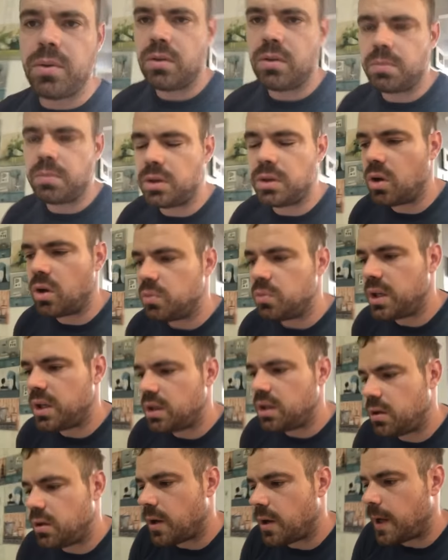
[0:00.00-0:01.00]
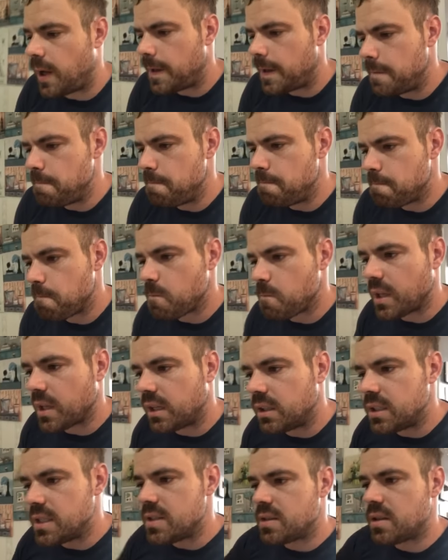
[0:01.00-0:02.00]
below me, at
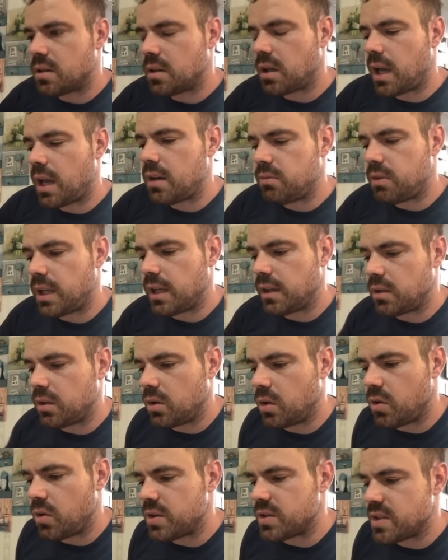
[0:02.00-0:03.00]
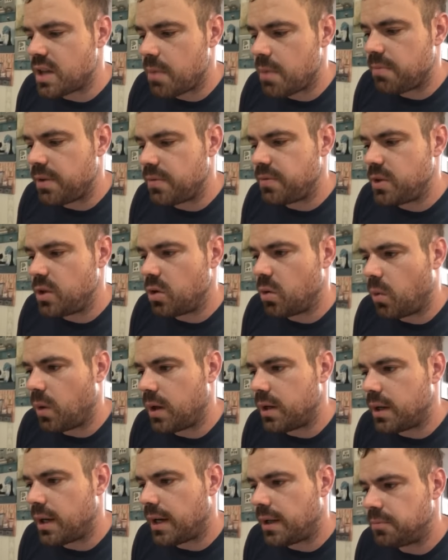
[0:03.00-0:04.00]
least in kind of like, you know, the top 50 or
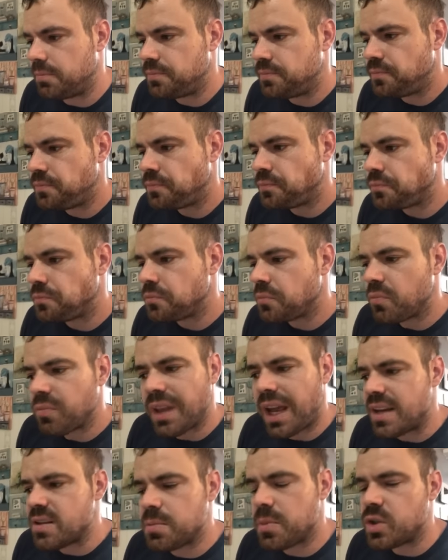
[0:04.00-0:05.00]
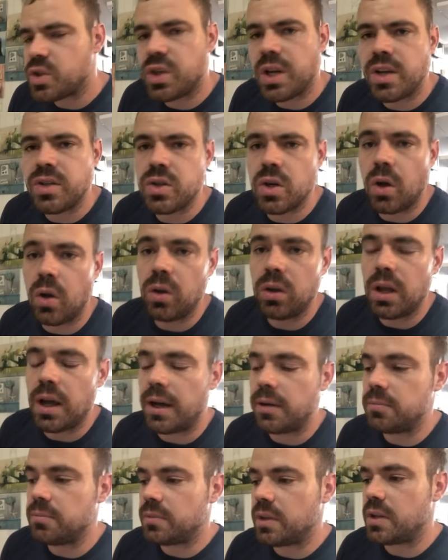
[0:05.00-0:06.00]
whatnot, it hasn't been changing a whole
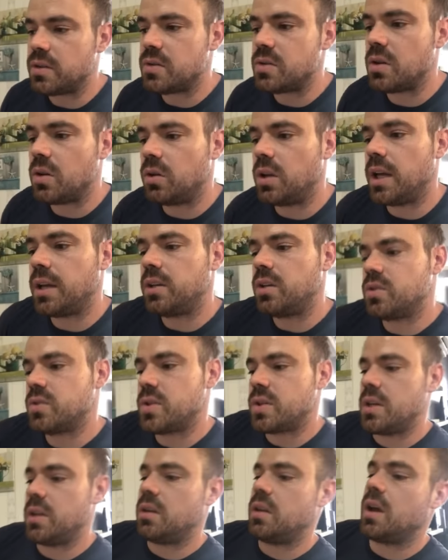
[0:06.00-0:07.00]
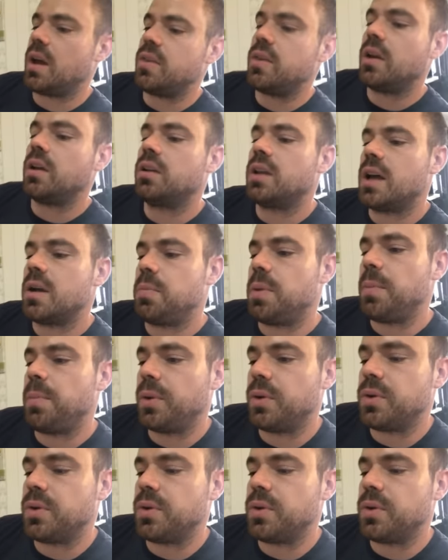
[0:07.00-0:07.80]
lot. And so like you're seeing, I think a lot of people are